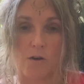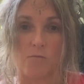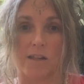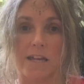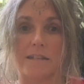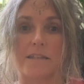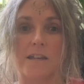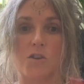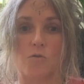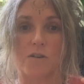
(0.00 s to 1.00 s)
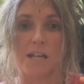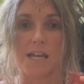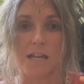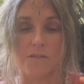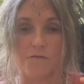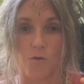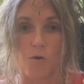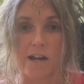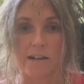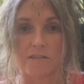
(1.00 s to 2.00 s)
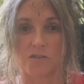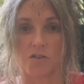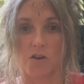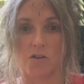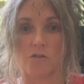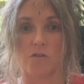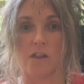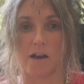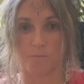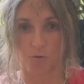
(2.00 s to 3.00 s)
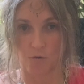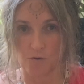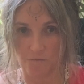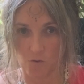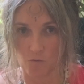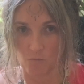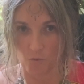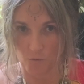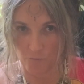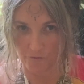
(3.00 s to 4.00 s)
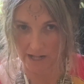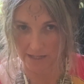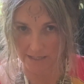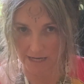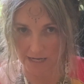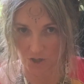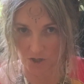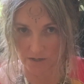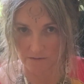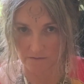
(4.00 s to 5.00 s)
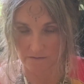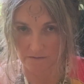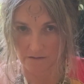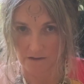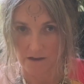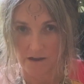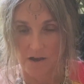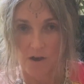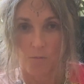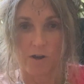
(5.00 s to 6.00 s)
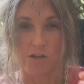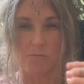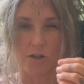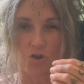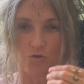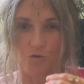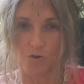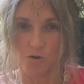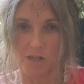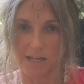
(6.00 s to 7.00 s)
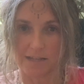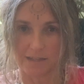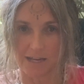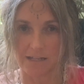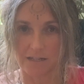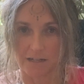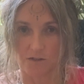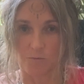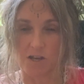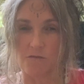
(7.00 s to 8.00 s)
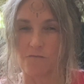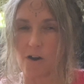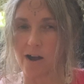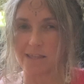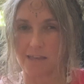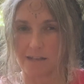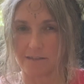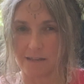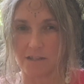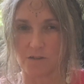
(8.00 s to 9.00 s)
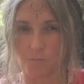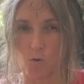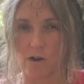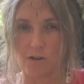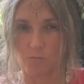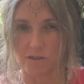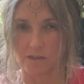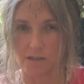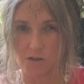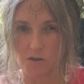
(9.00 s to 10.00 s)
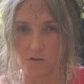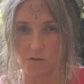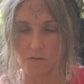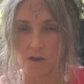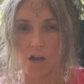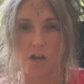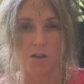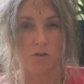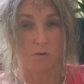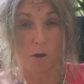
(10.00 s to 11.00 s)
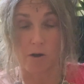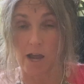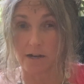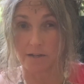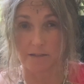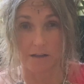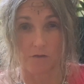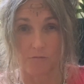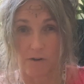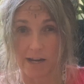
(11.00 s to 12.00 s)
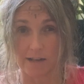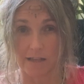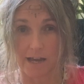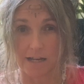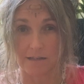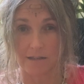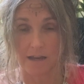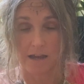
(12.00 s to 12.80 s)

releasing your need for external approval or validation. When you are truly centered, when you find that center point within you, you know how to self-regulate,